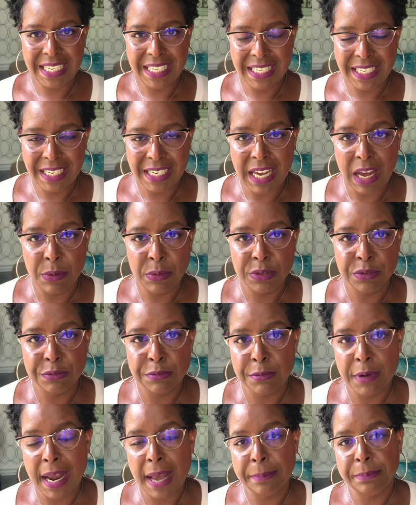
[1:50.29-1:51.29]
in it I was
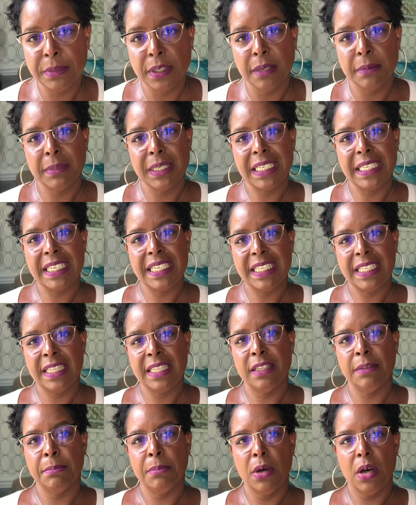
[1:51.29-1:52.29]
wrapped up
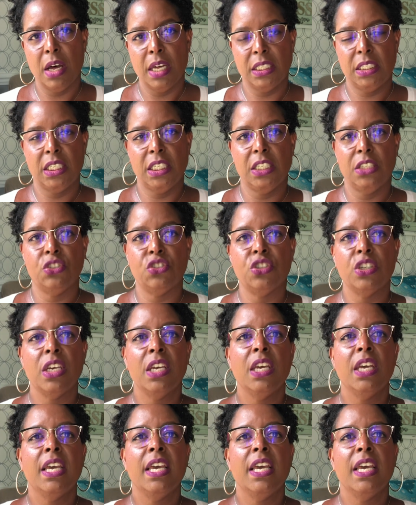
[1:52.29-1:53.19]
in the bondage